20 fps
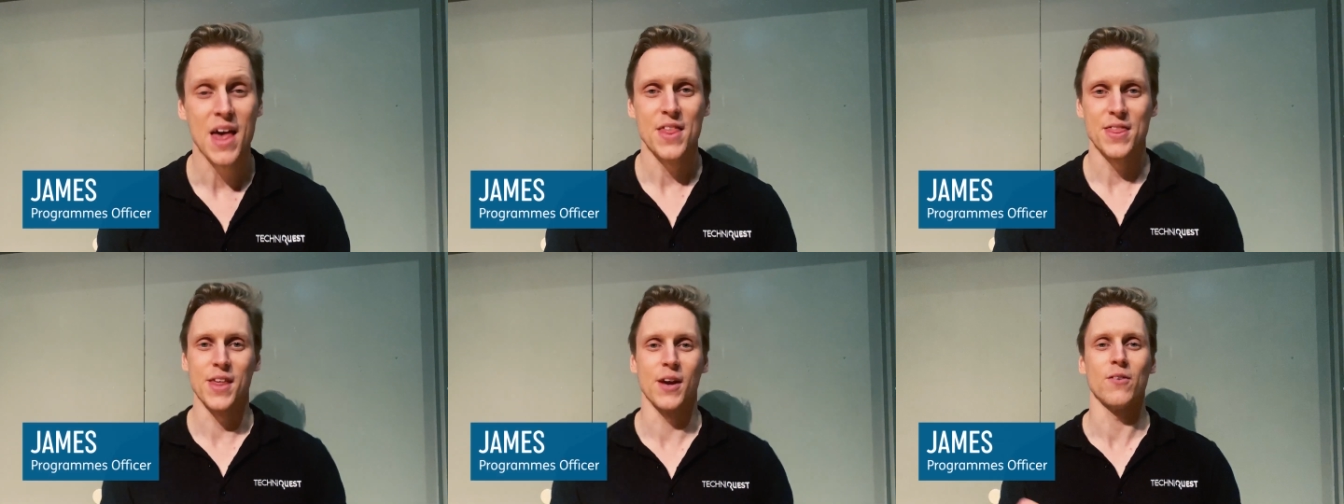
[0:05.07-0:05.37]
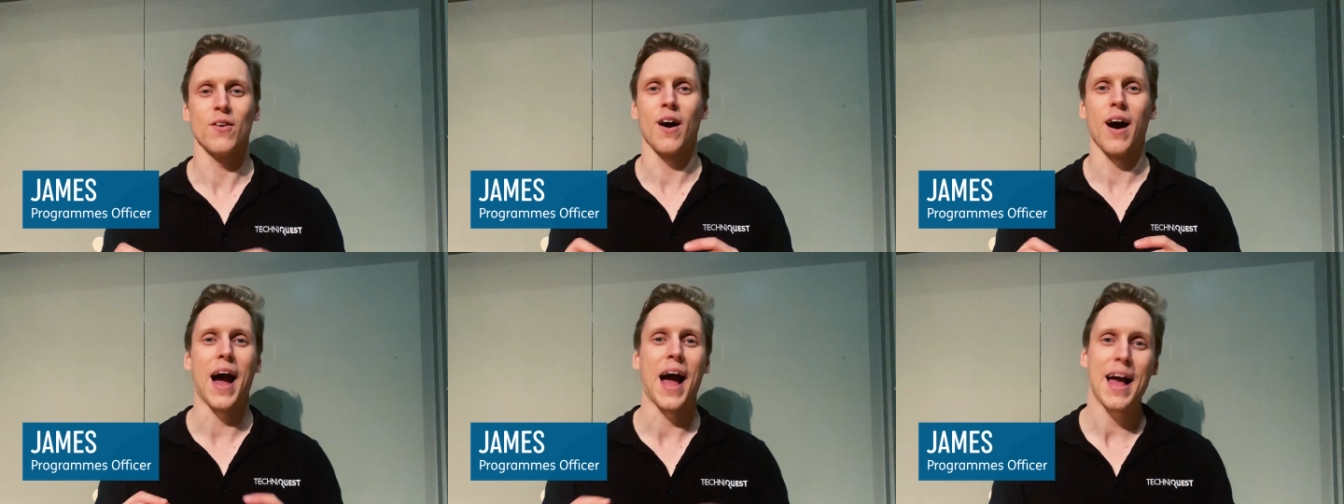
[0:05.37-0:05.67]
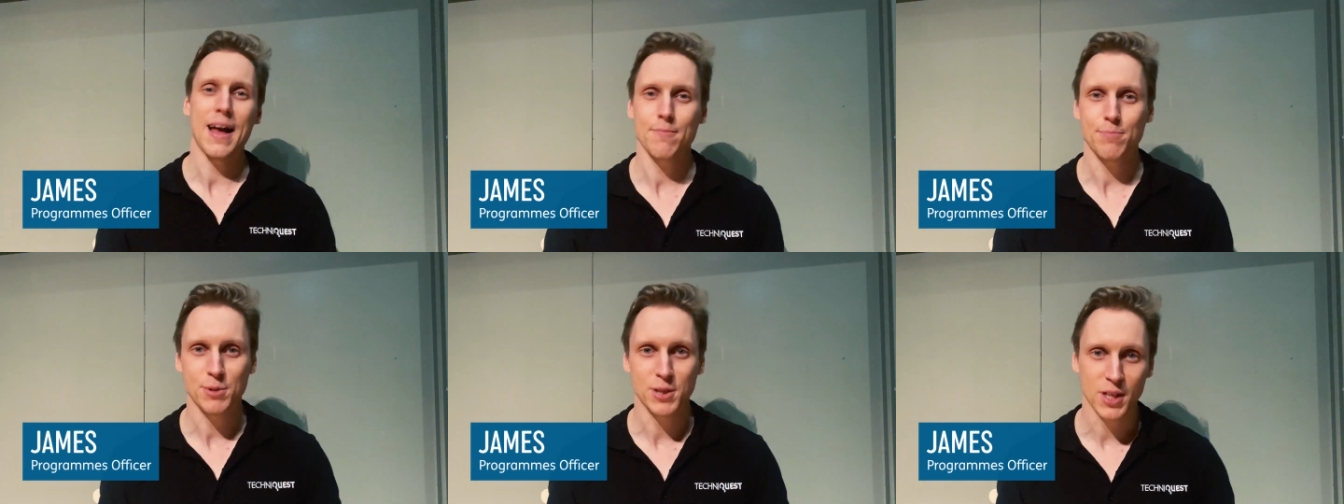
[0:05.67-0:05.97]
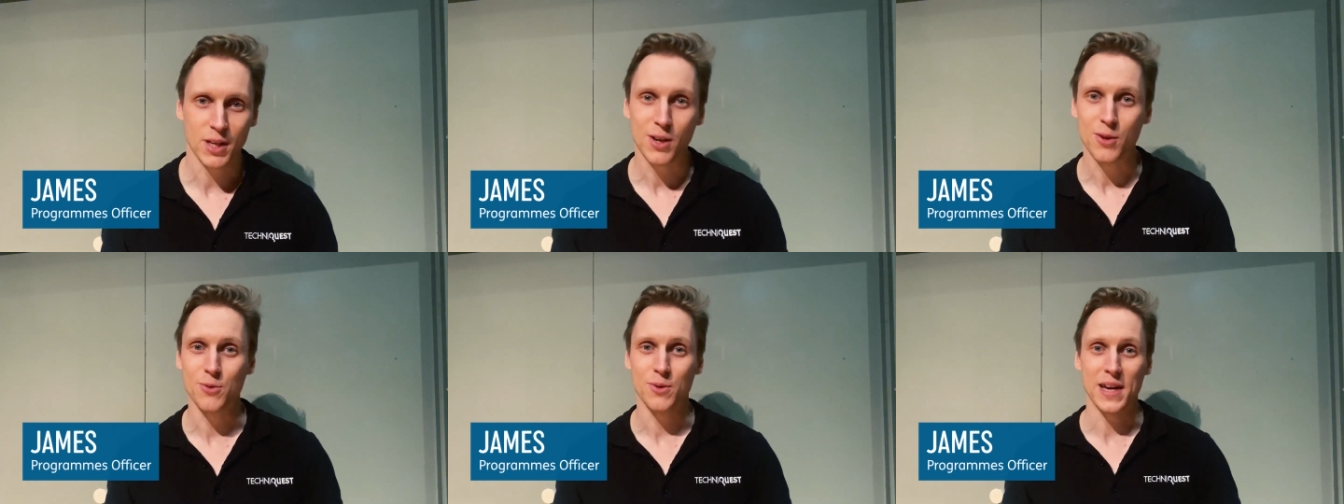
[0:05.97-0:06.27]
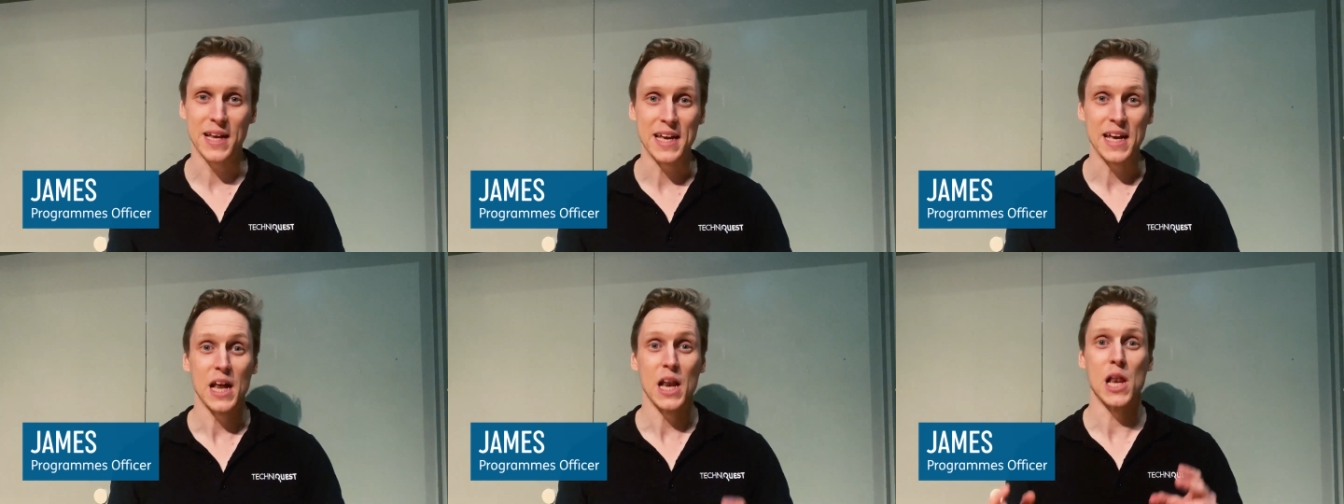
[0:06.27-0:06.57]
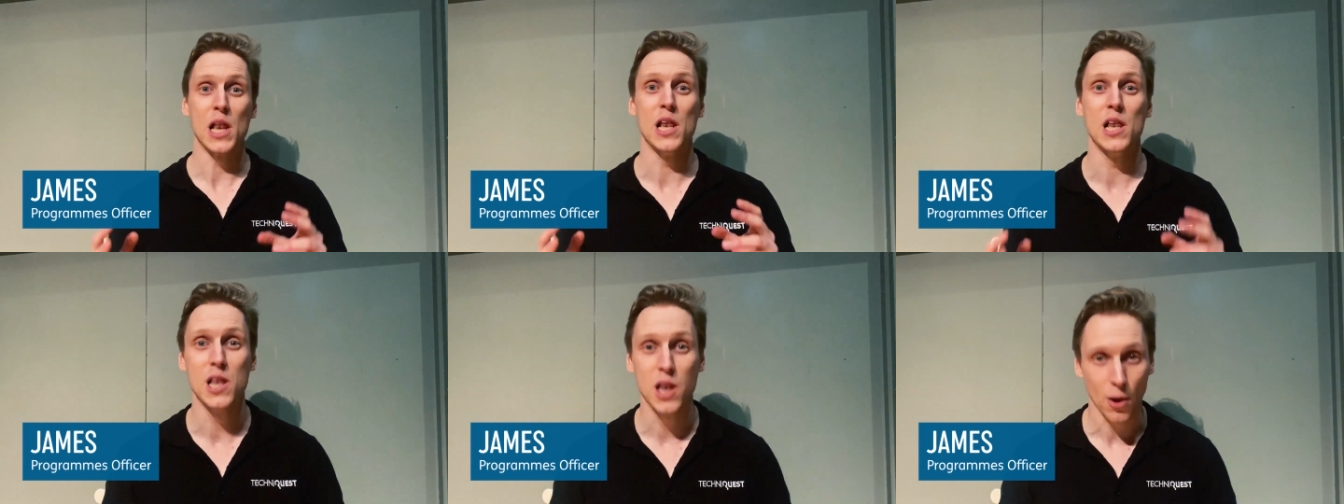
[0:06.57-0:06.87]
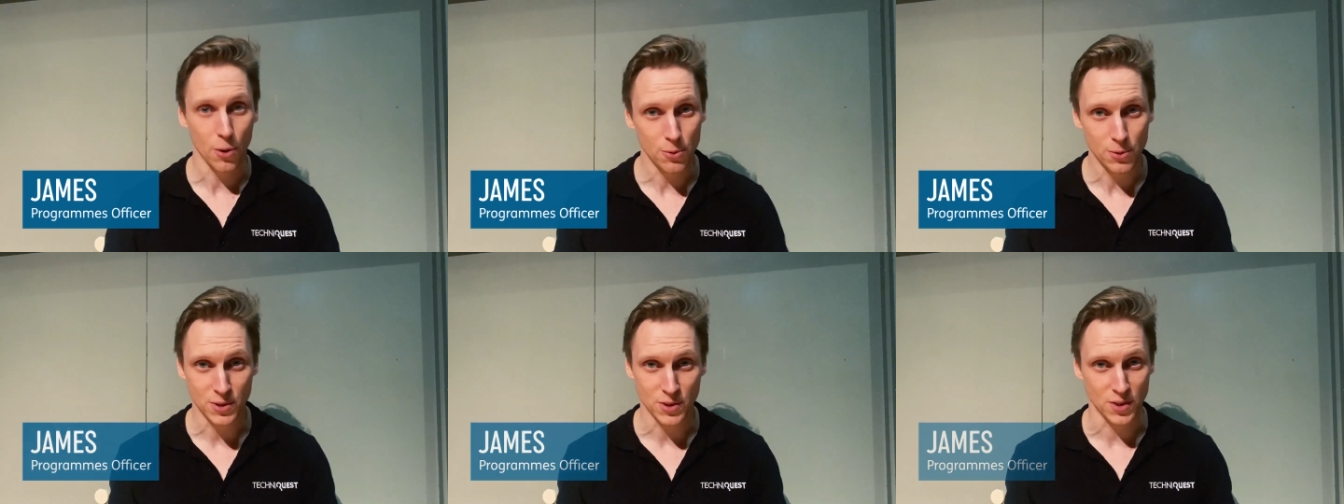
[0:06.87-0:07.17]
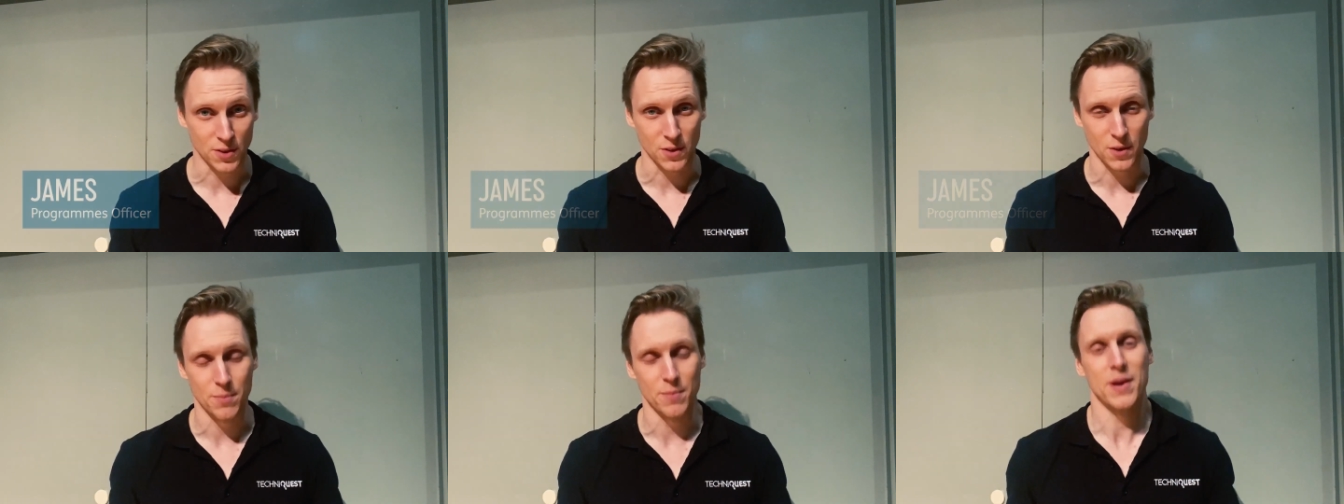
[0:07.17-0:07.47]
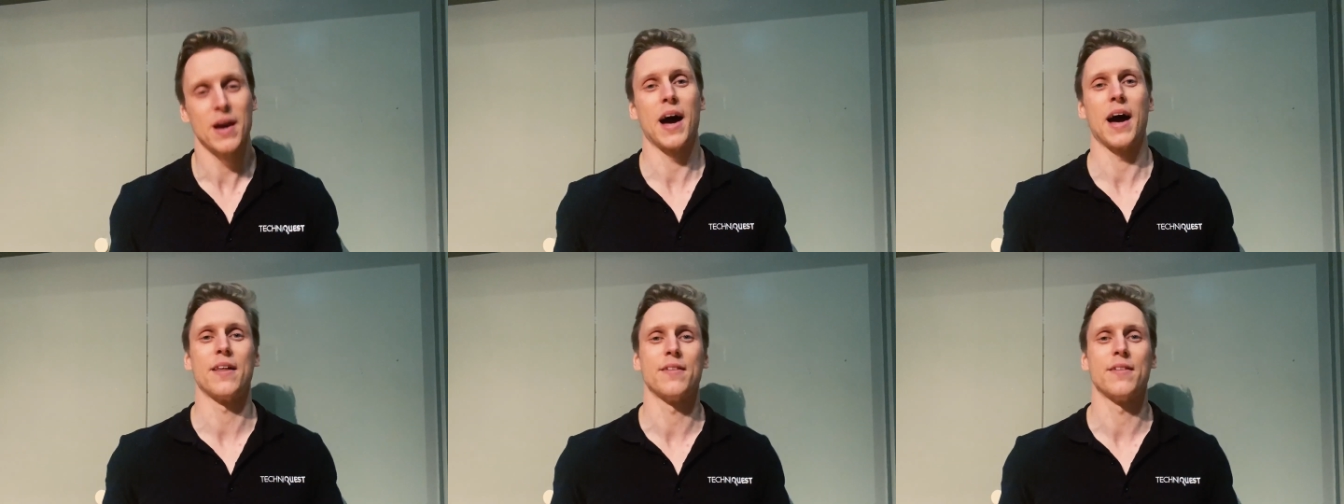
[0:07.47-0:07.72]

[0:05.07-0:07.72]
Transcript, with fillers: There are absolutely loads of them,